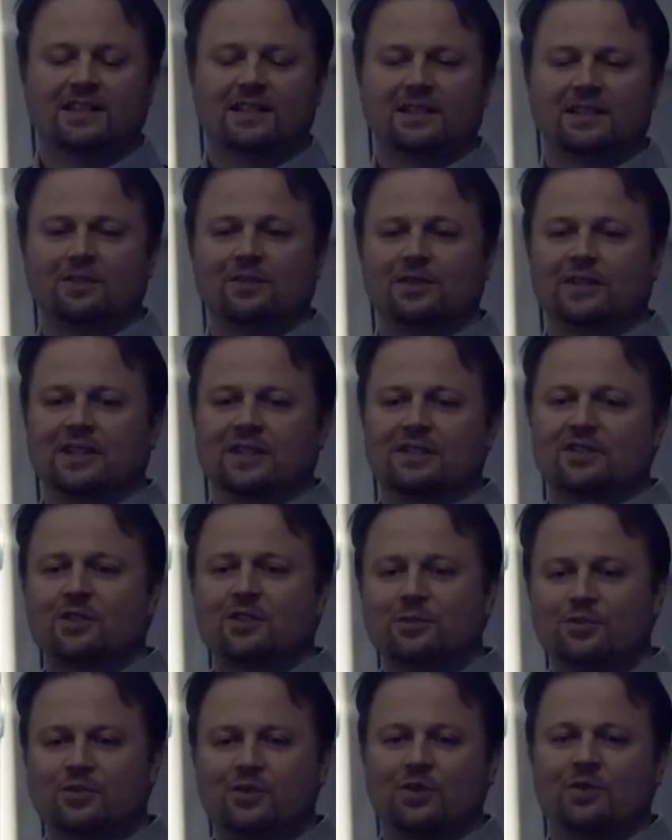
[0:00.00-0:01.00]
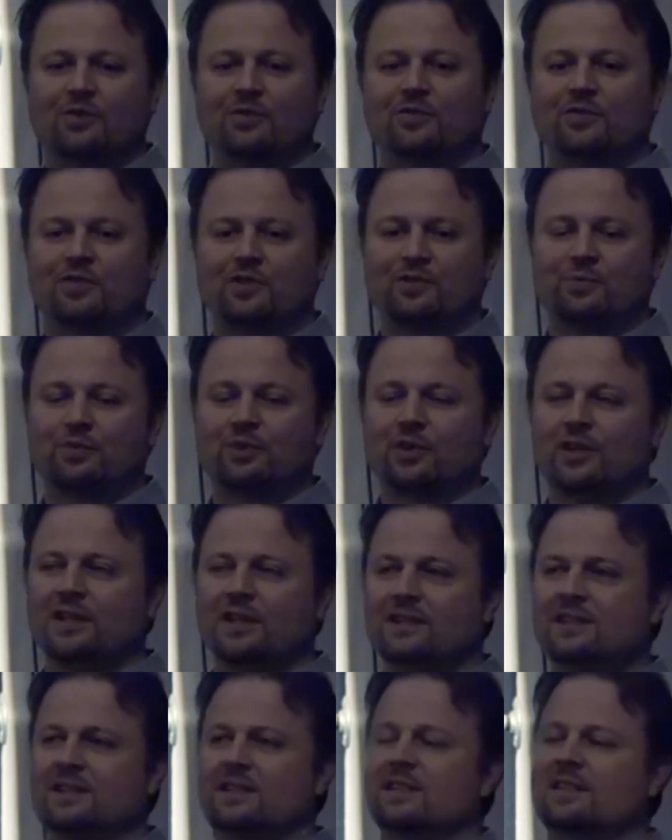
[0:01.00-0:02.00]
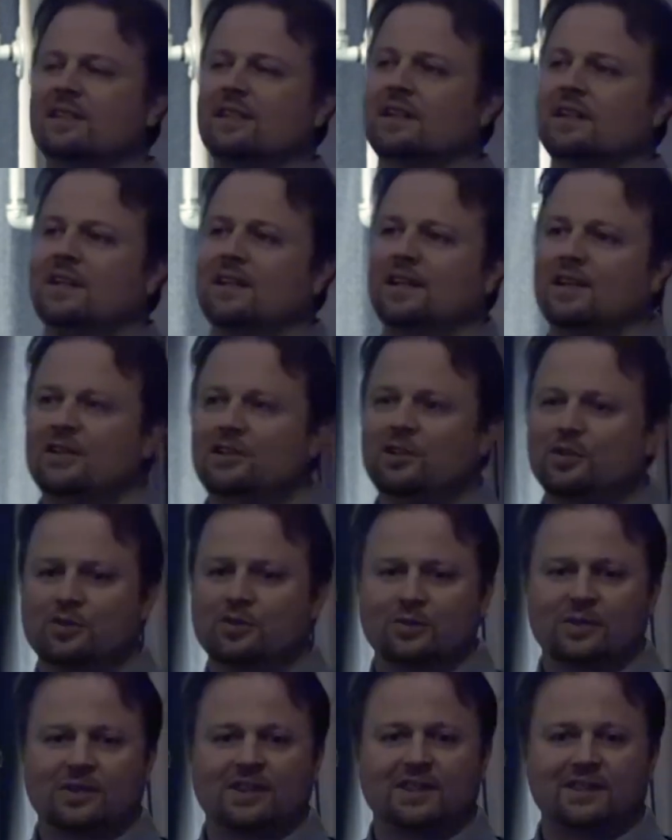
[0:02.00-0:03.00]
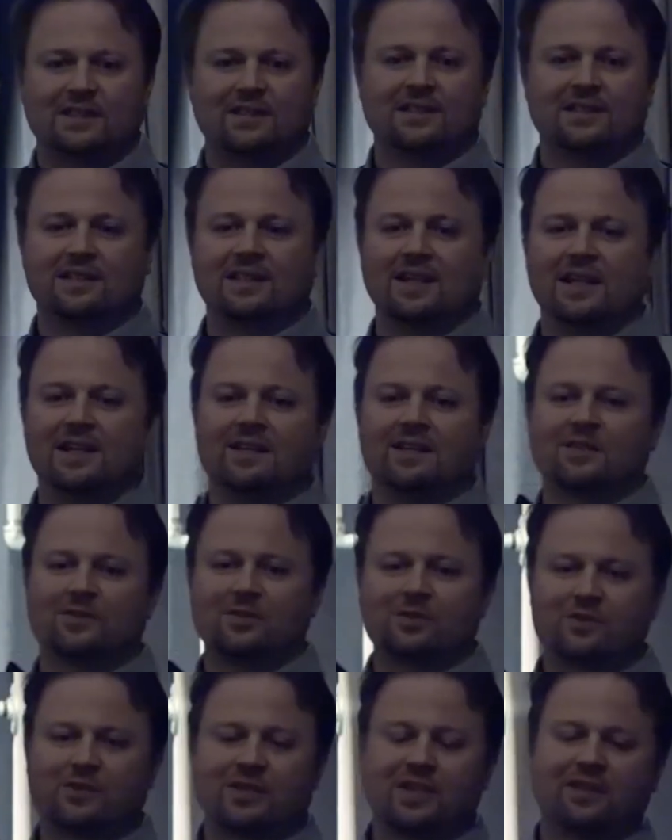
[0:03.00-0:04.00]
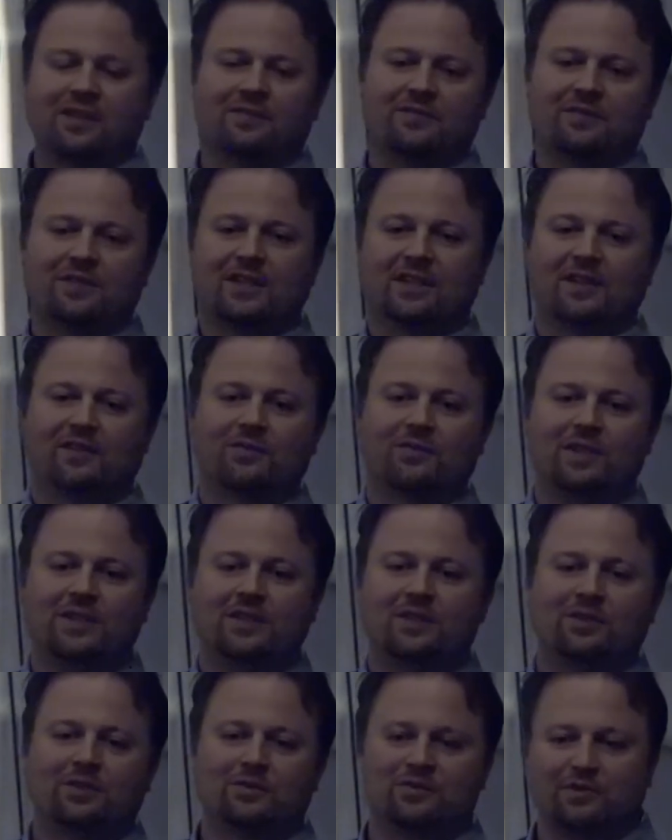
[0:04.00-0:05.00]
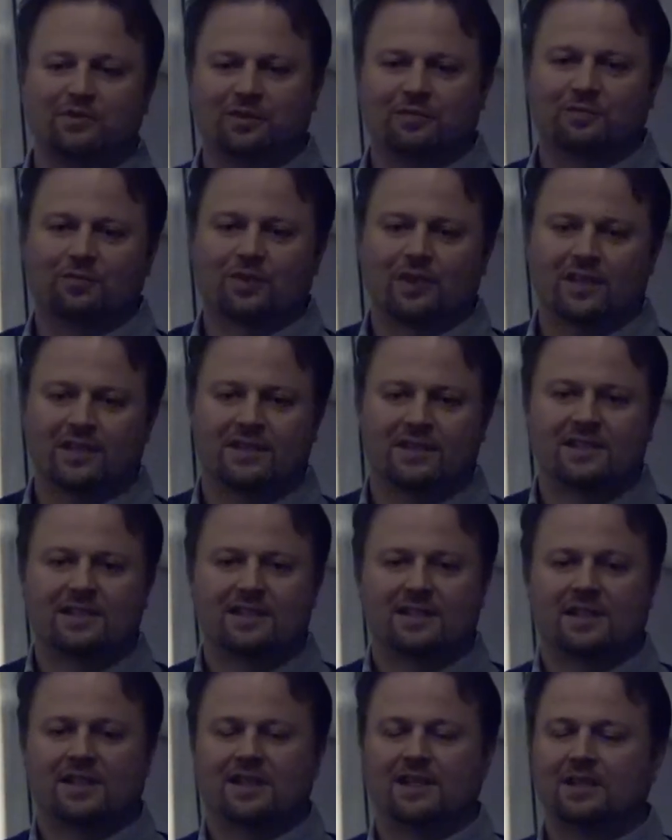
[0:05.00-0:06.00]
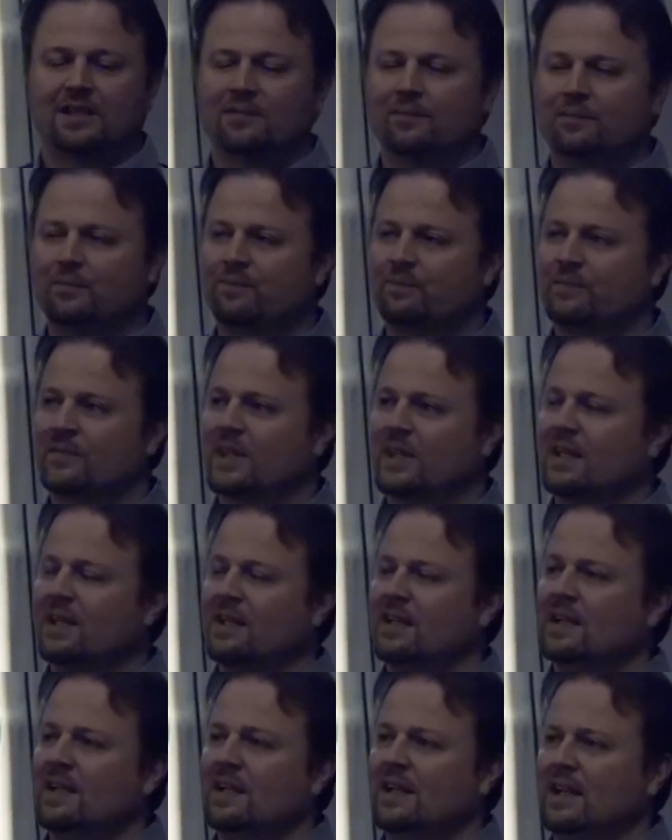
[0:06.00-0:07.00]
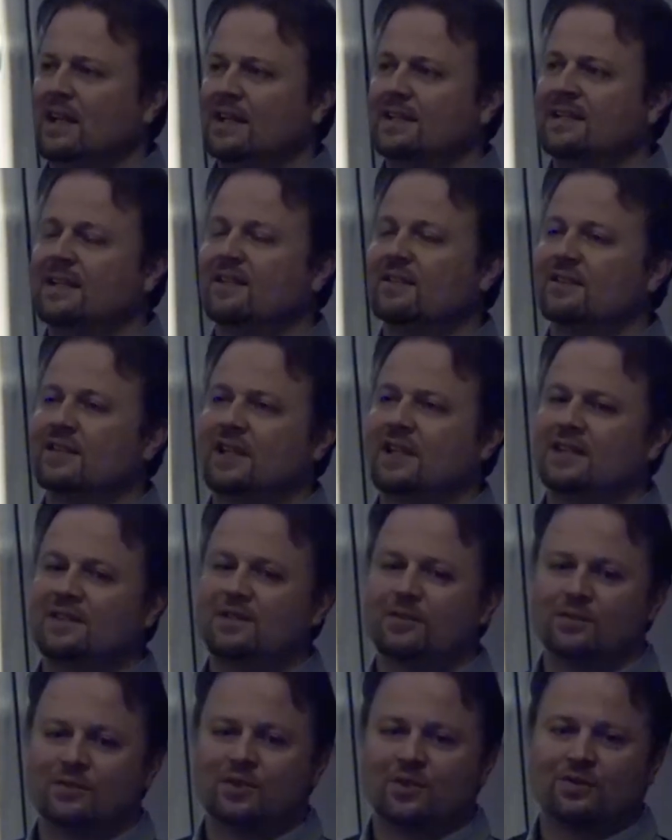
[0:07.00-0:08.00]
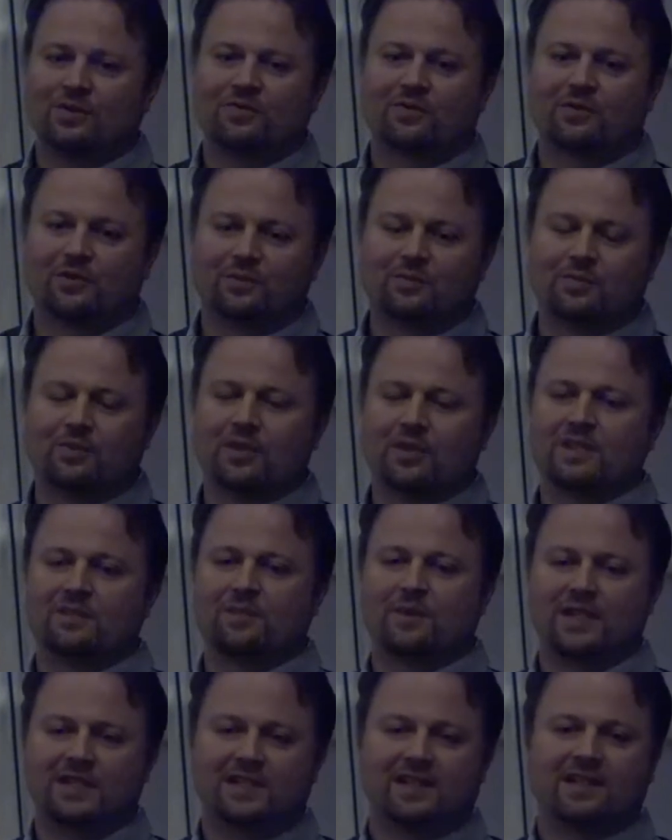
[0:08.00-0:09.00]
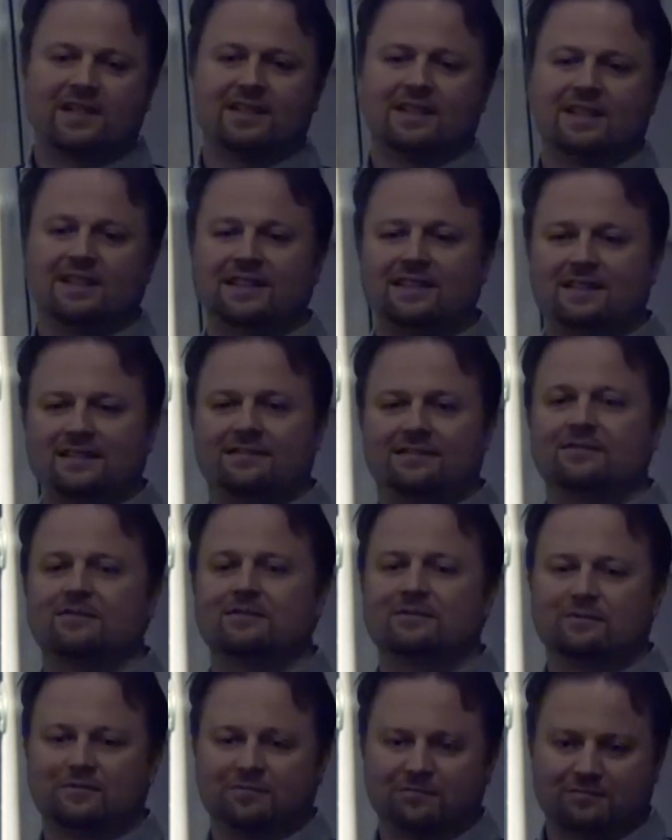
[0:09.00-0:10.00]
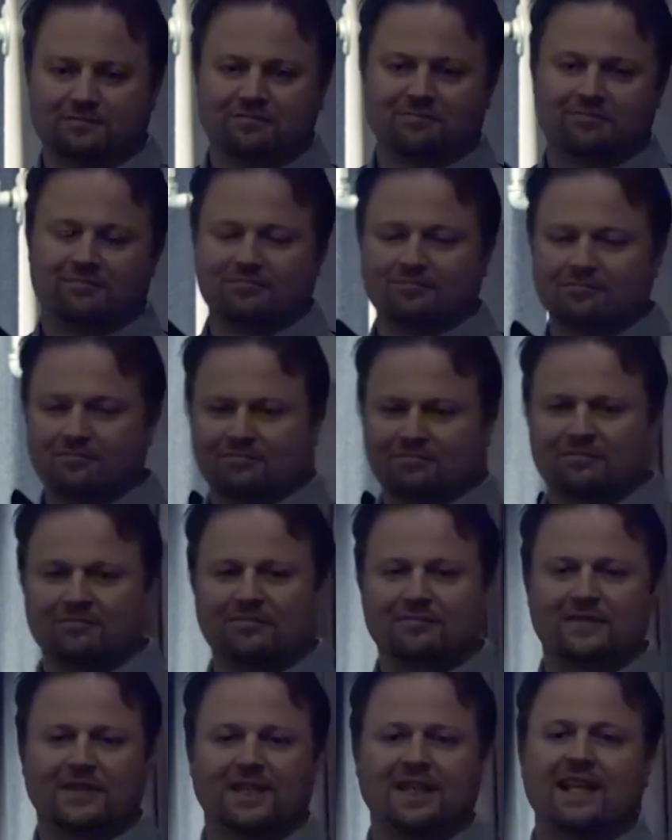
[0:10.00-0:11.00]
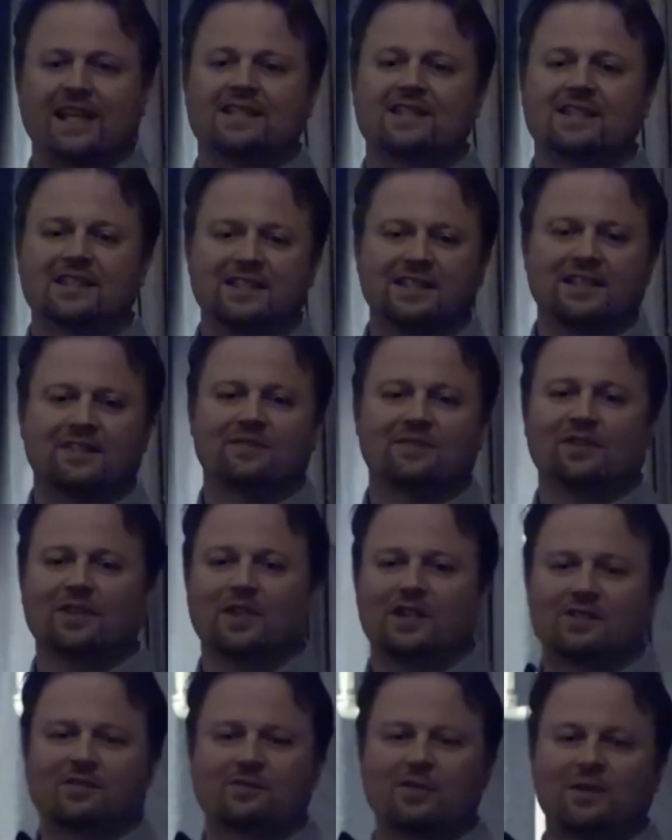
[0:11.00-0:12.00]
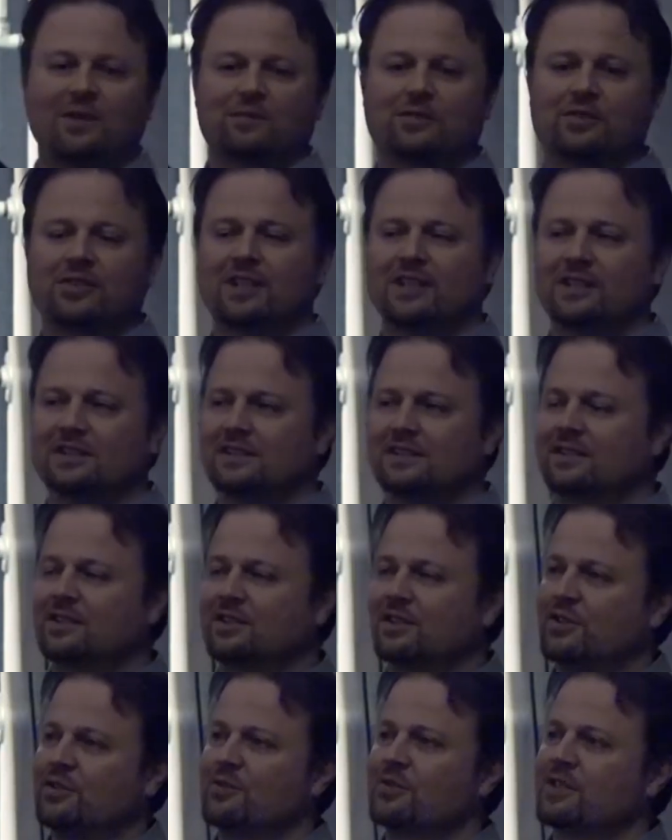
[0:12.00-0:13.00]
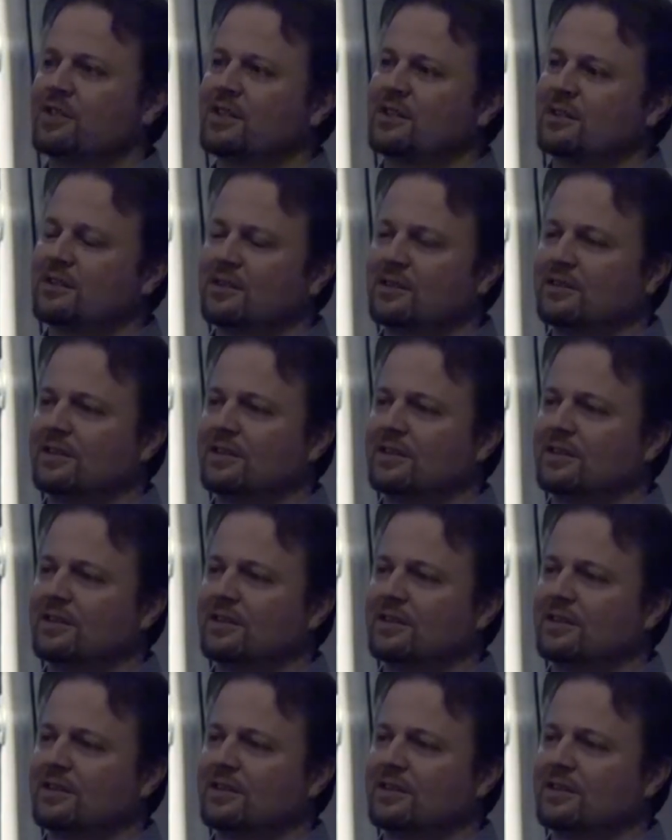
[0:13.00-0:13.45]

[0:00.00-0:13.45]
There were little two-toed footprints. Usually dinosaurs have three-toed footprints. And here they had two-toed footprints, basically guessing that velociraptors held their claws up.